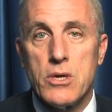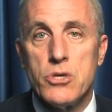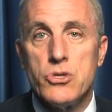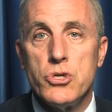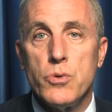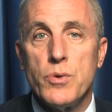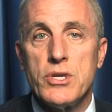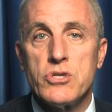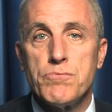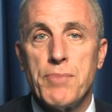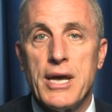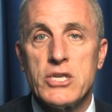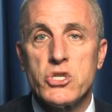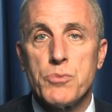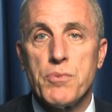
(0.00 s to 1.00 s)
do what is
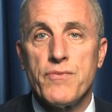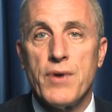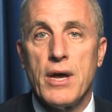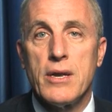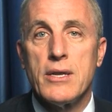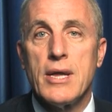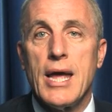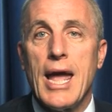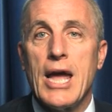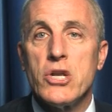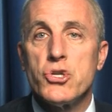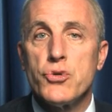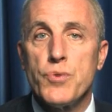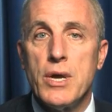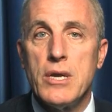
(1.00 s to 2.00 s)
best to prevent
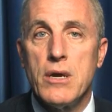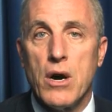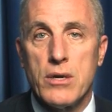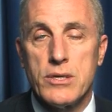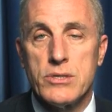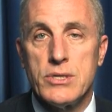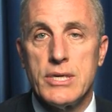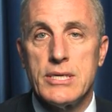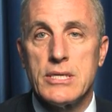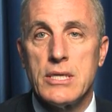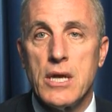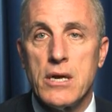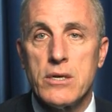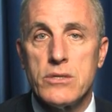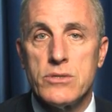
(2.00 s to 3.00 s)
and treat heart disease,
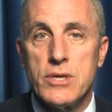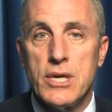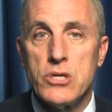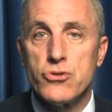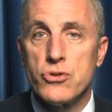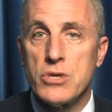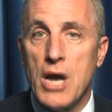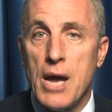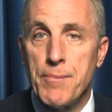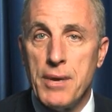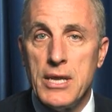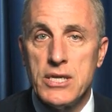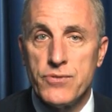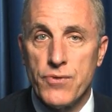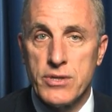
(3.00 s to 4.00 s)
lung disease, or
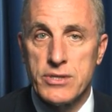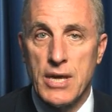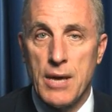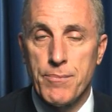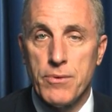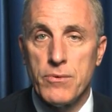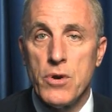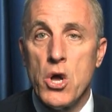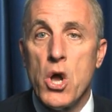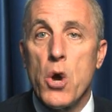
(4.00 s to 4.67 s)
diabetes, for example,